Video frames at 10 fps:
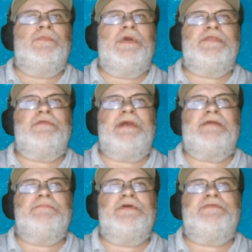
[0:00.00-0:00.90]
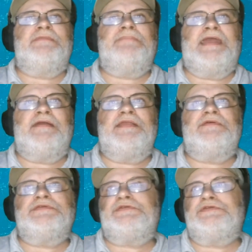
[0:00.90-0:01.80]
whether by removing
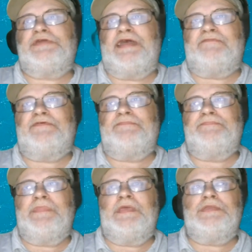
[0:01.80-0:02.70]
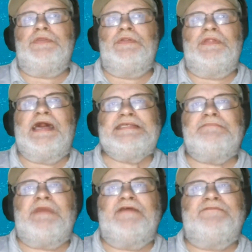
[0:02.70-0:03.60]
barriers to travel,
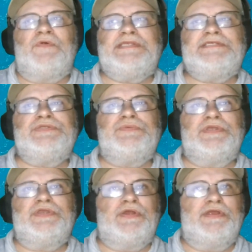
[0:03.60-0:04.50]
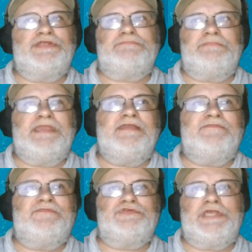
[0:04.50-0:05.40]
utilizing my voice to encourage
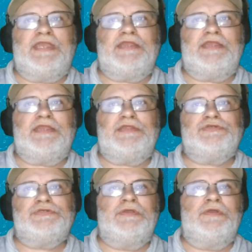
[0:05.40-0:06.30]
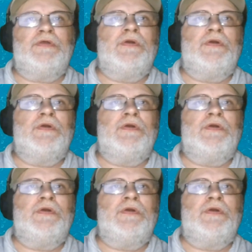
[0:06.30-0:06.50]
meaningful change,